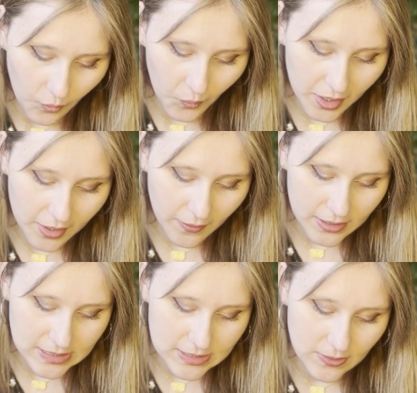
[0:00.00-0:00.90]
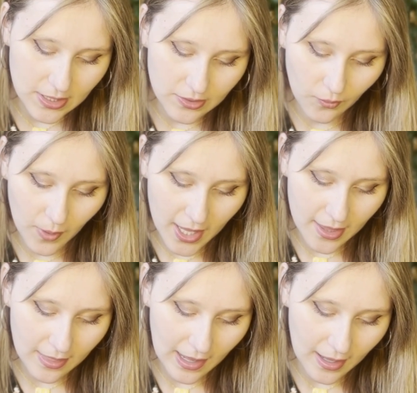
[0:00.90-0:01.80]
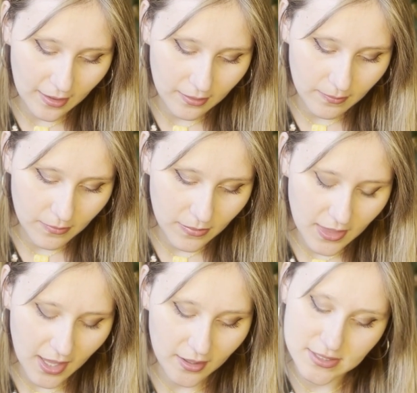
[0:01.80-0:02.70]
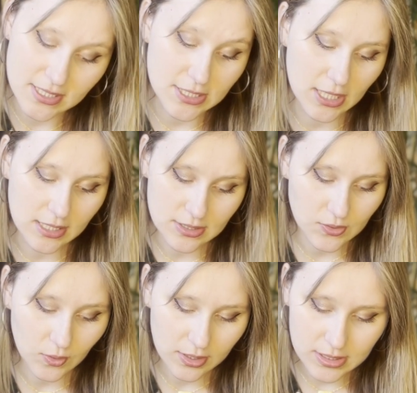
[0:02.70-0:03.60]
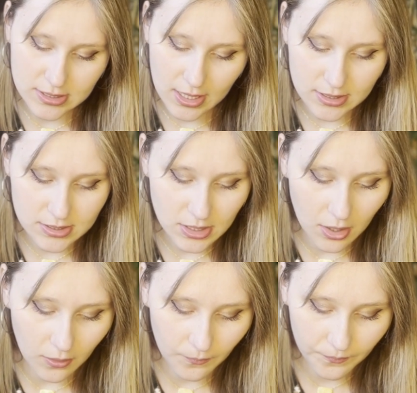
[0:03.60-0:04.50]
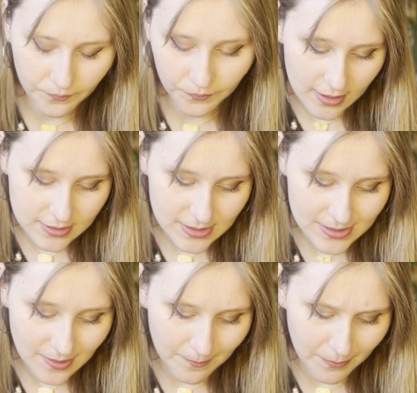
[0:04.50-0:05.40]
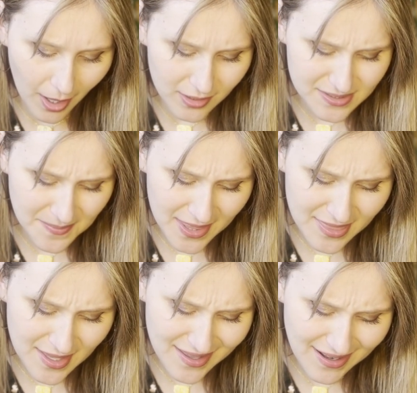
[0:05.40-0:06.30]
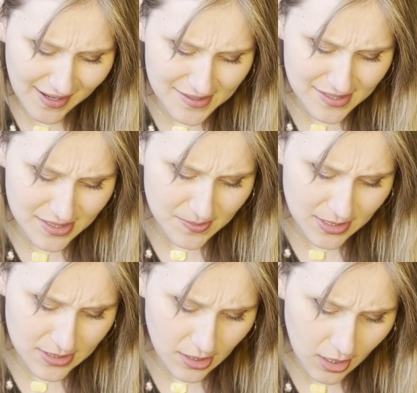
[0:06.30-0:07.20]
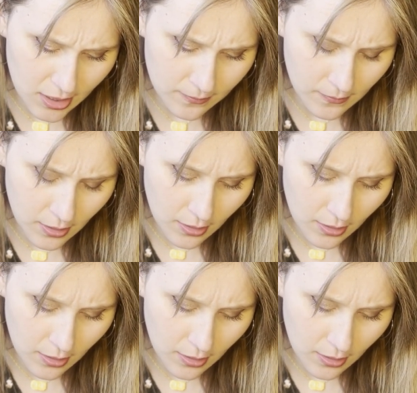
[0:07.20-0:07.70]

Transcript: We are going to do it the way that they are teaching it in school these days. So this is the box method, I guess that's what it's called.